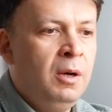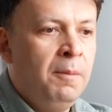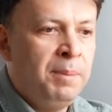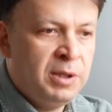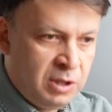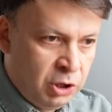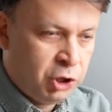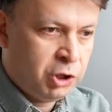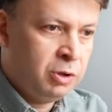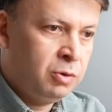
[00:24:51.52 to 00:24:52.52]

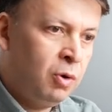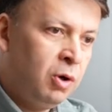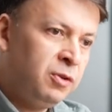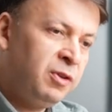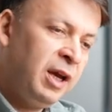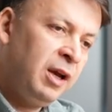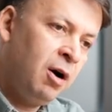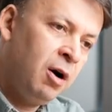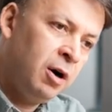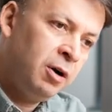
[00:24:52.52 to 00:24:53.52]
position, or they
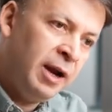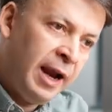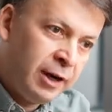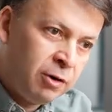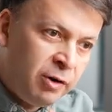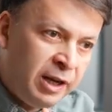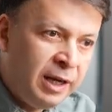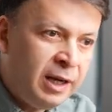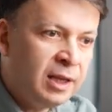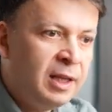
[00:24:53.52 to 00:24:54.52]
are
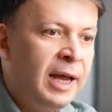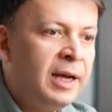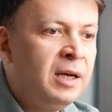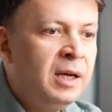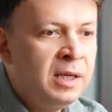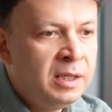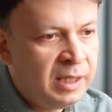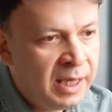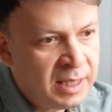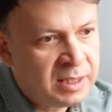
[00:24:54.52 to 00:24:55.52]
agreeing like,
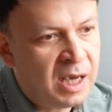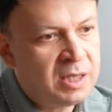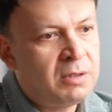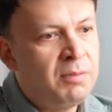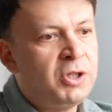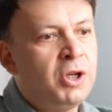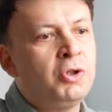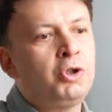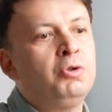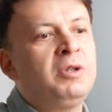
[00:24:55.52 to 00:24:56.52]
yes, Azerbaijan
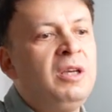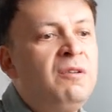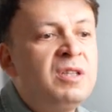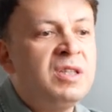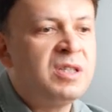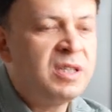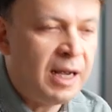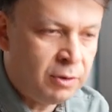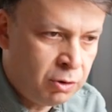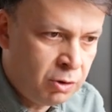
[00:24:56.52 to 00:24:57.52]
should give this
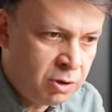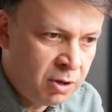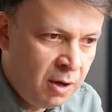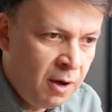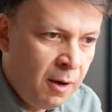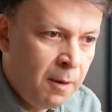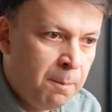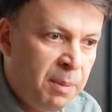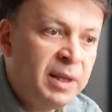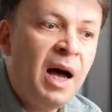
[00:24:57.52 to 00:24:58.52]
status,
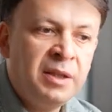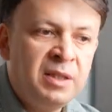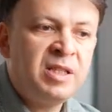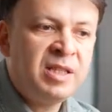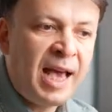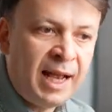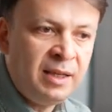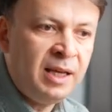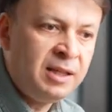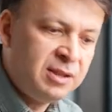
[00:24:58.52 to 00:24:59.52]
but
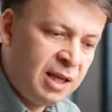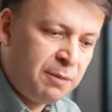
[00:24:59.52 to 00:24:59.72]
understanding that